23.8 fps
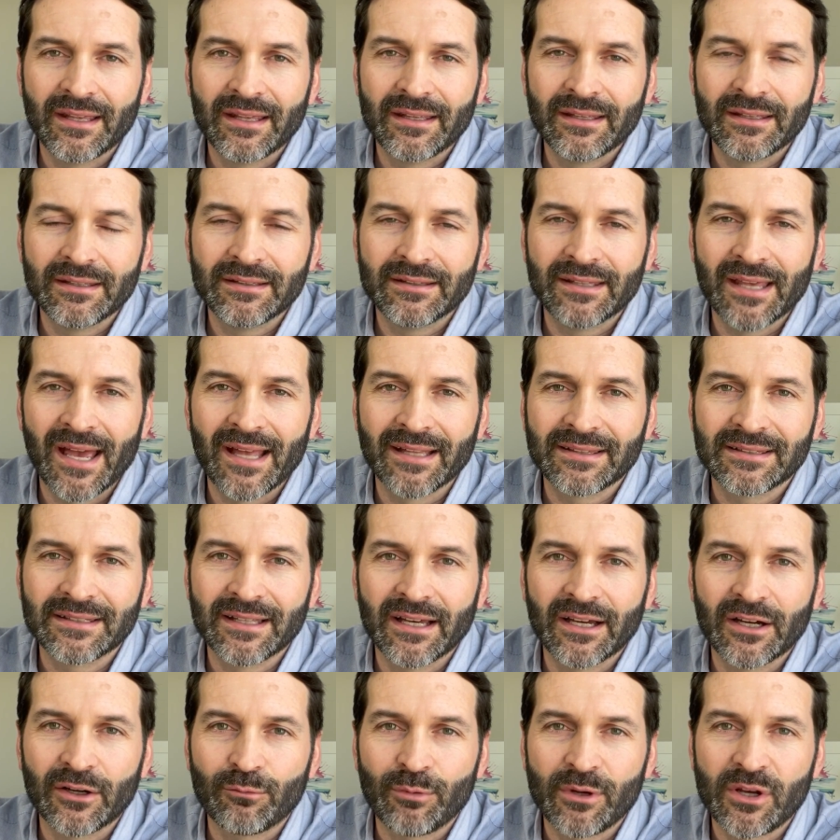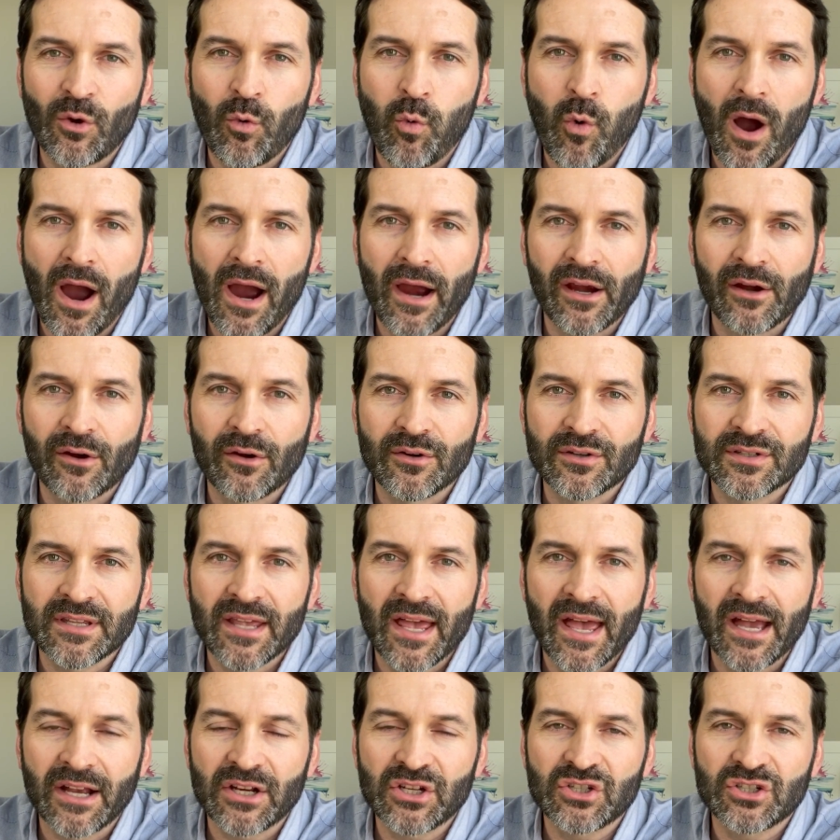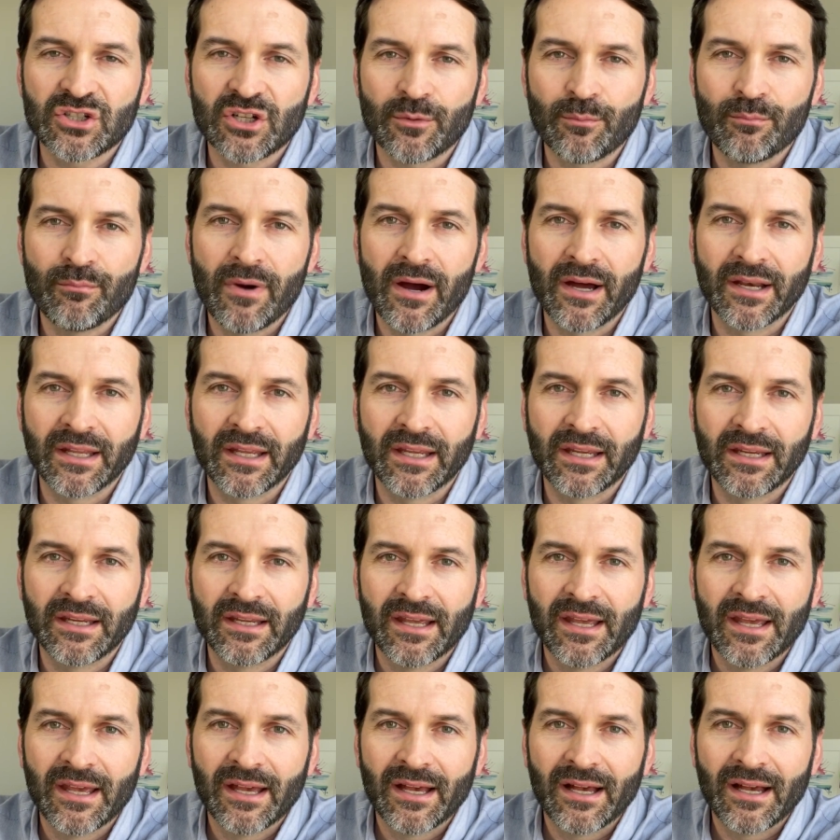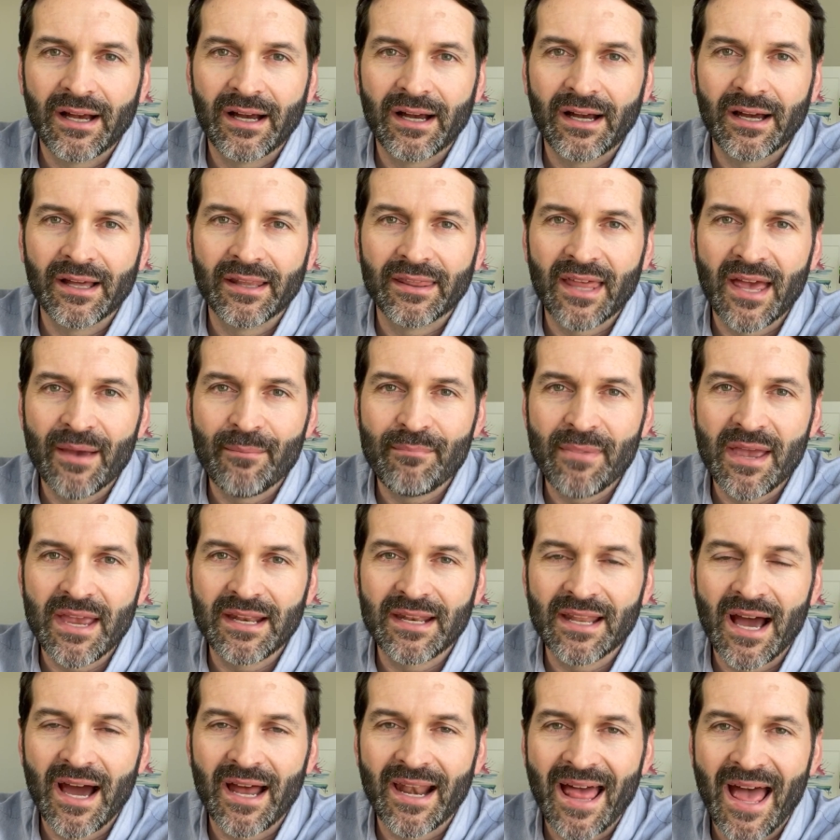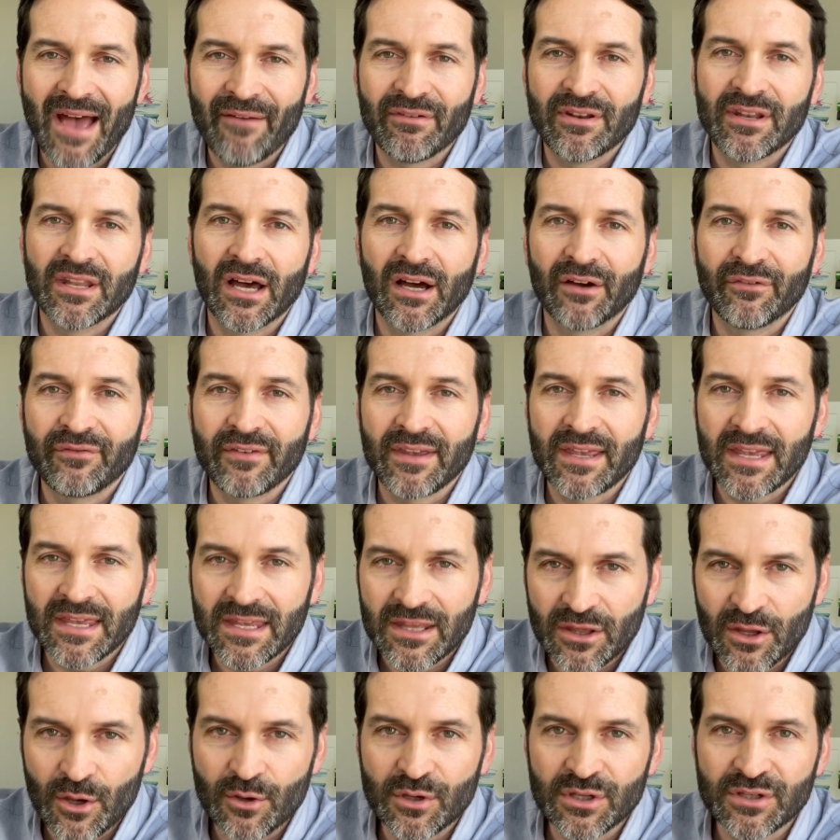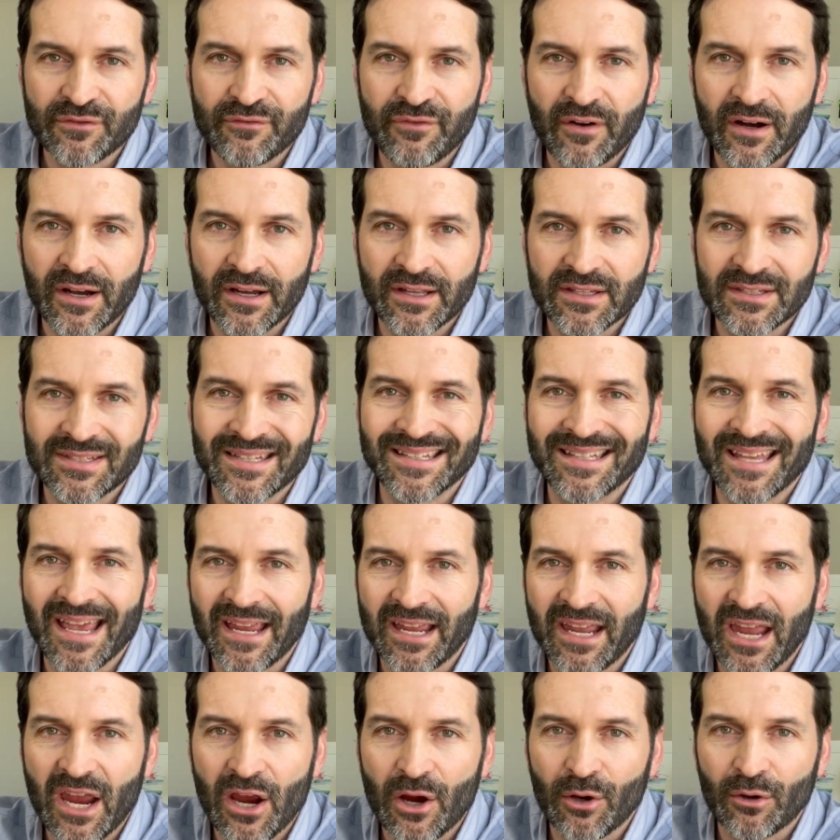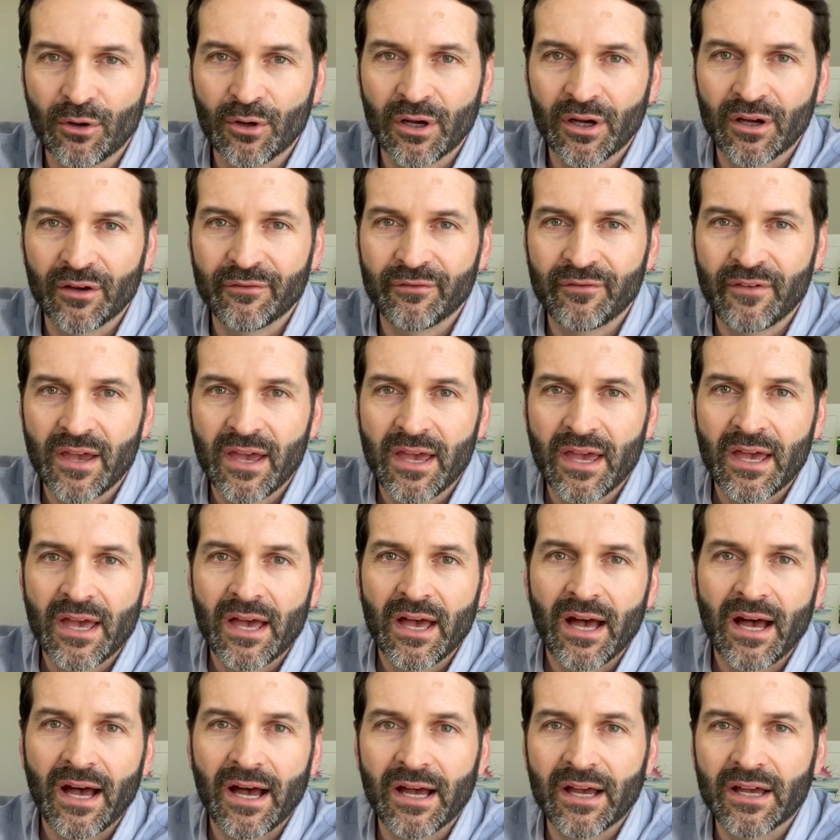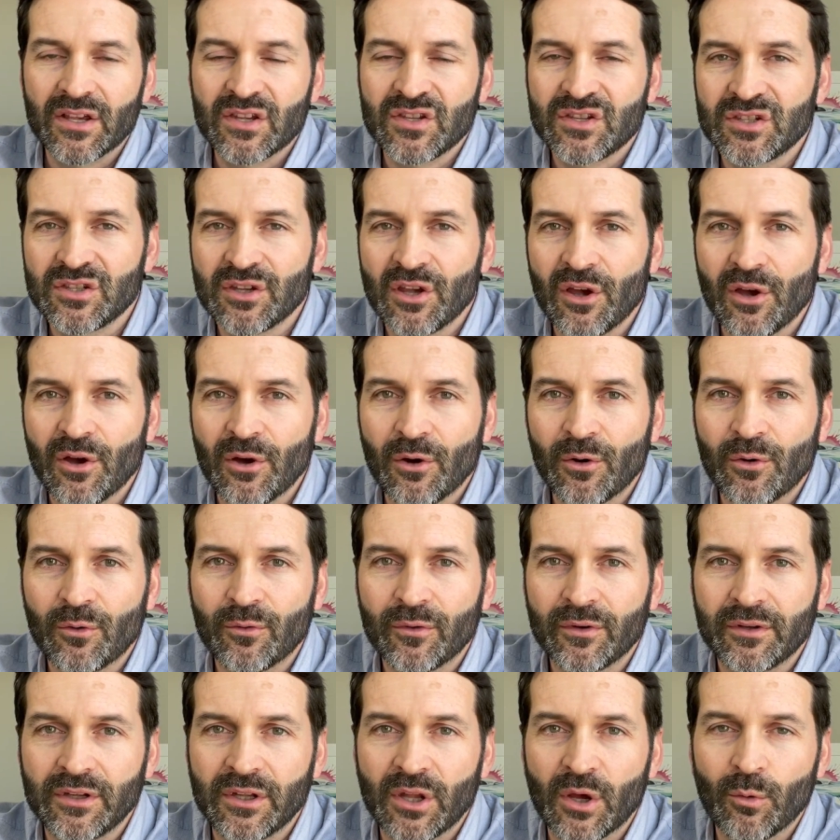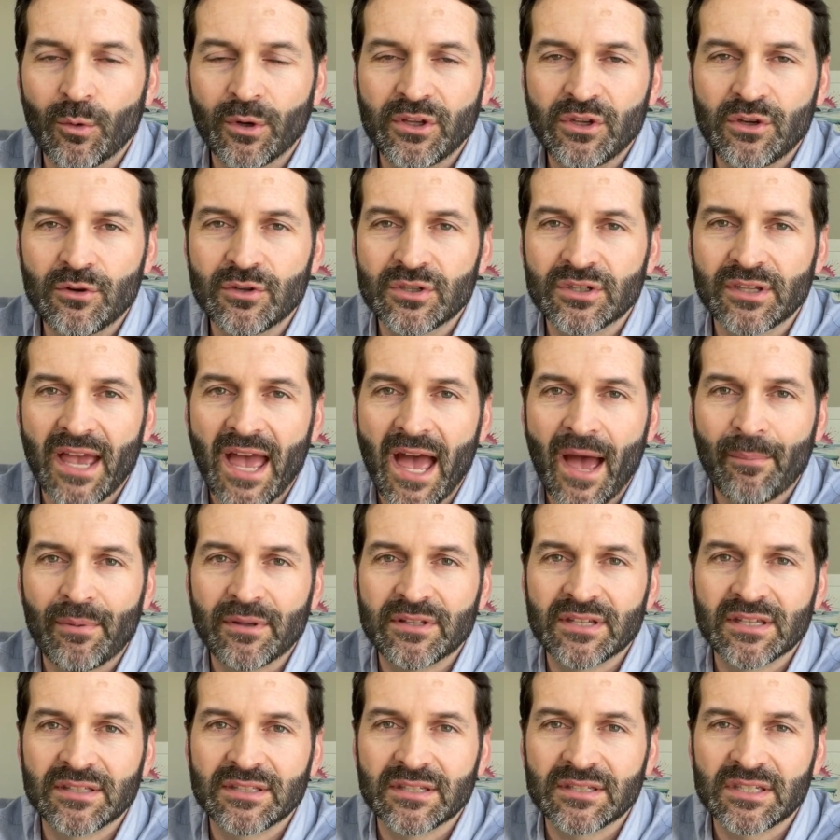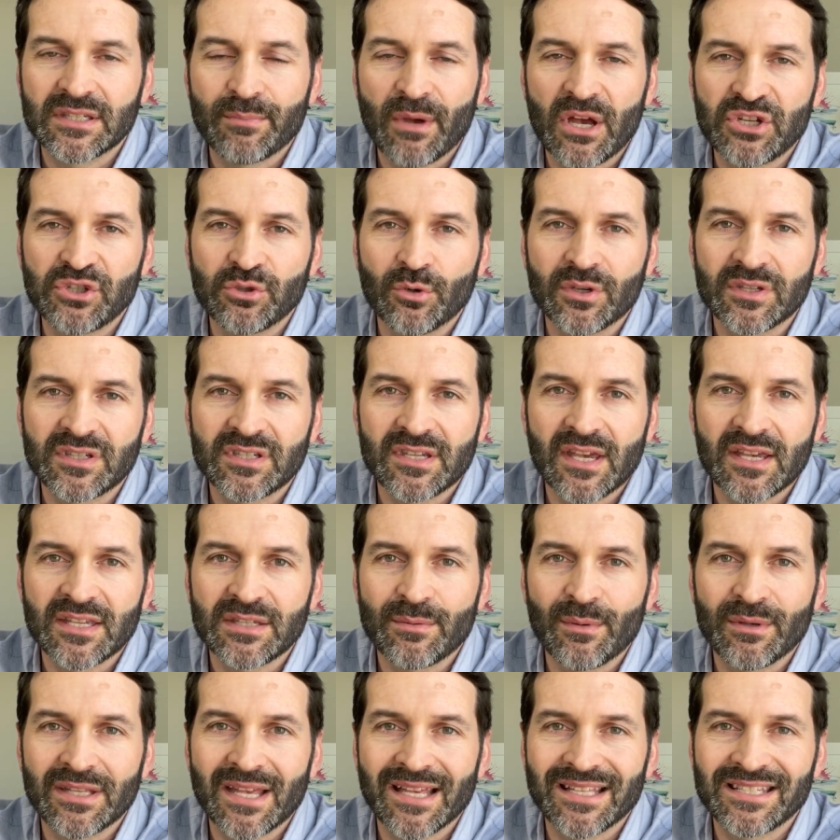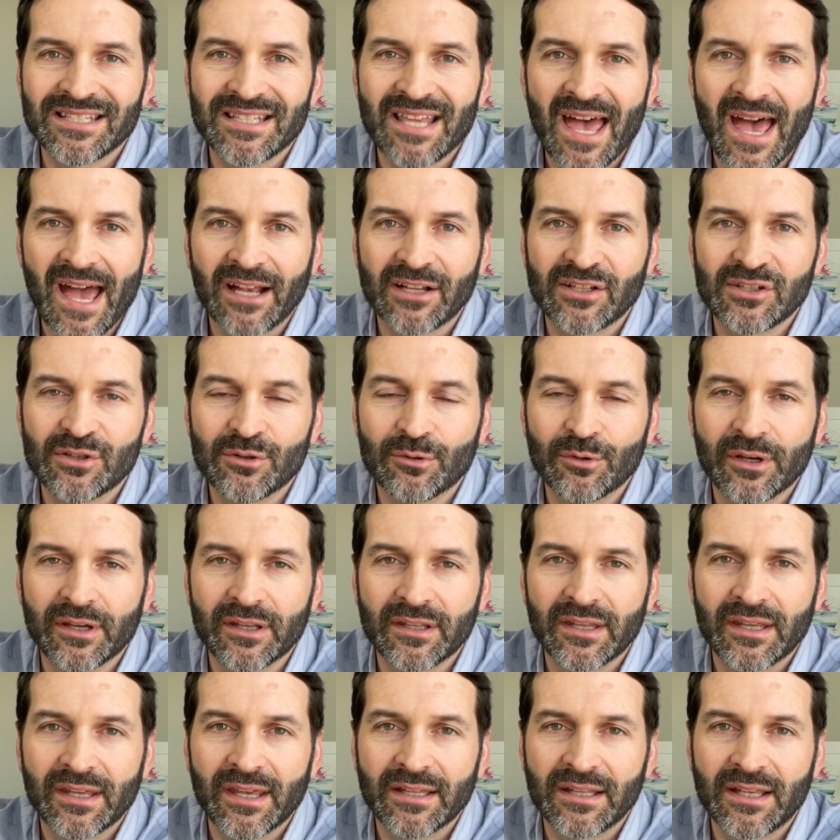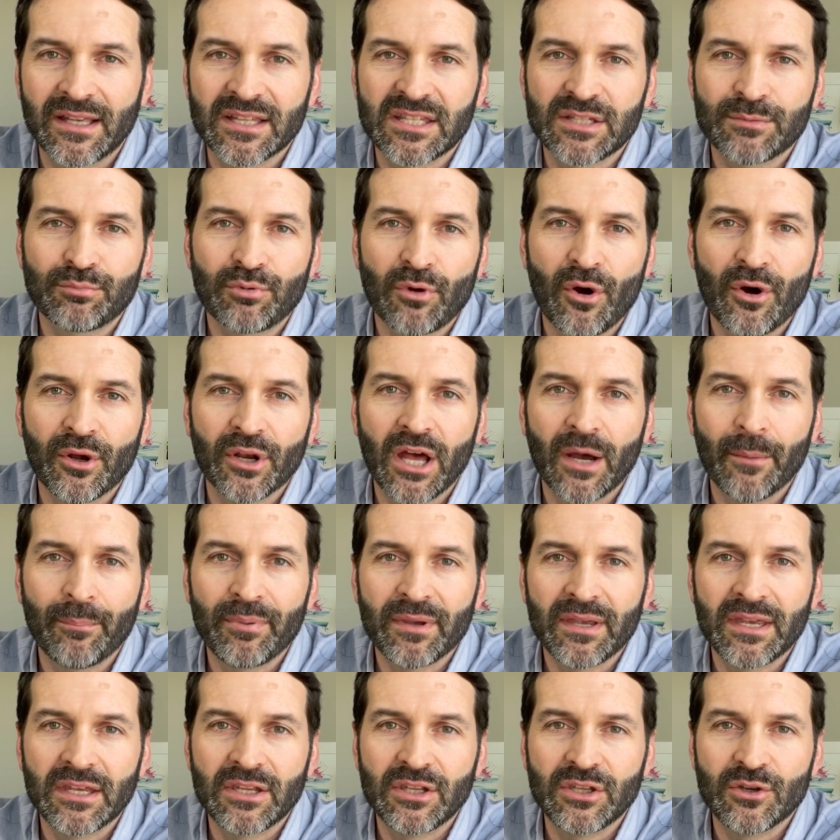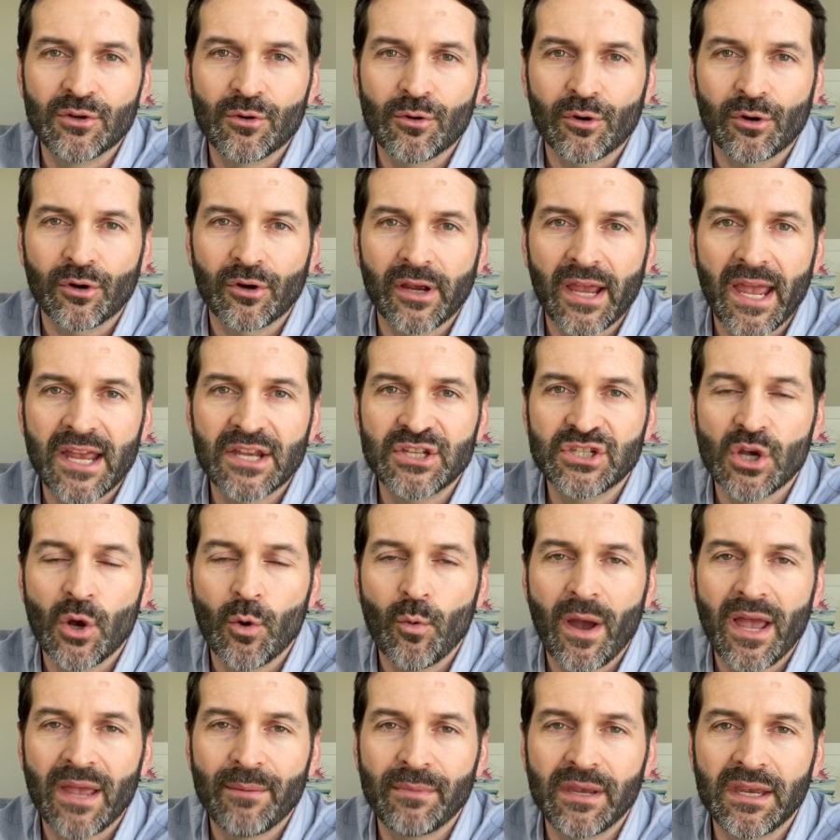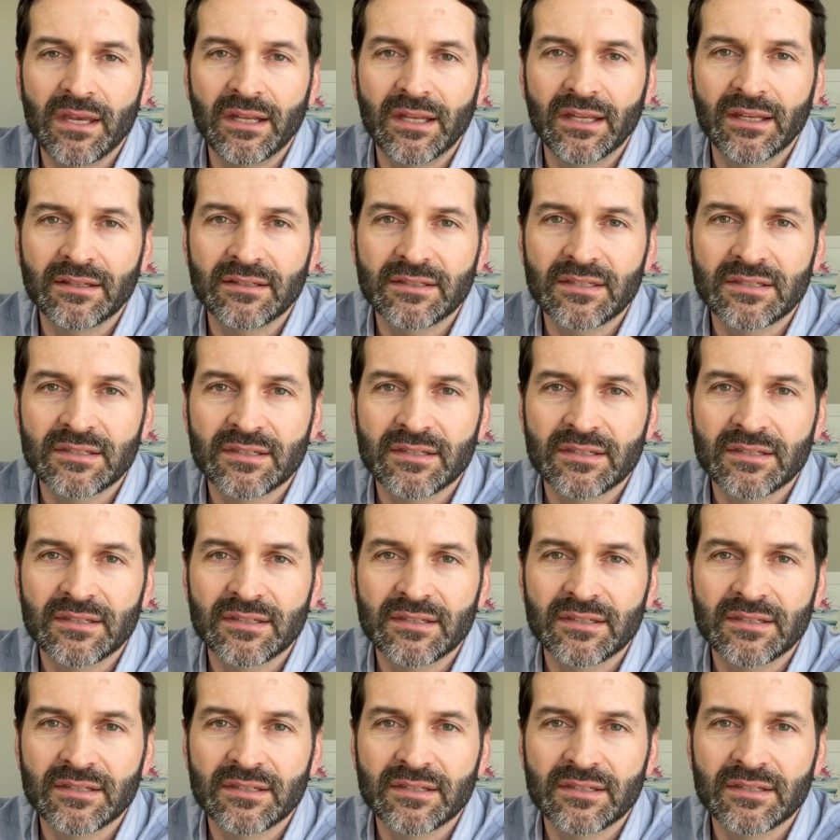that requires extra money that may not have enough in those funds to take care of. So what usually happens, it's a special assessment that's tagged to it. It gets brought up in your HOA meetings.